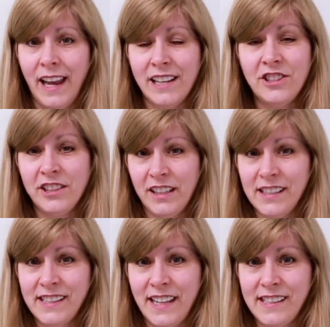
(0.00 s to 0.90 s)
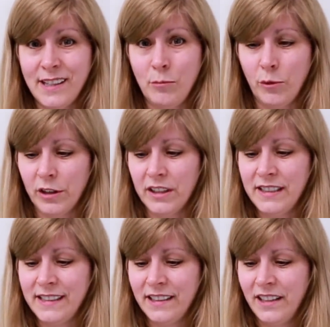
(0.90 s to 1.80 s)
And she does say some
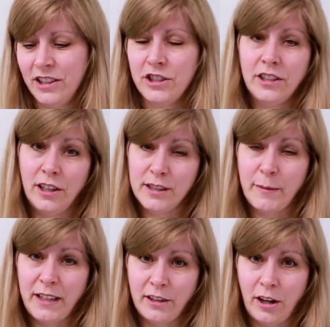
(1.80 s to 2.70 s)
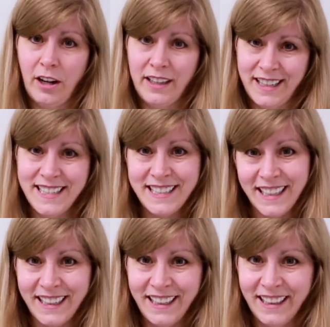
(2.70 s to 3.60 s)
words. She calls my dog
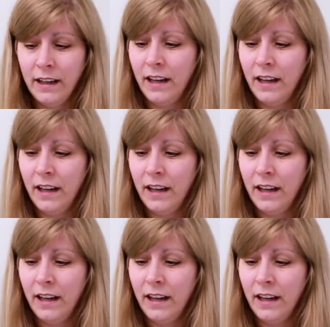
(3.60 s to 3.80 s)
Indy,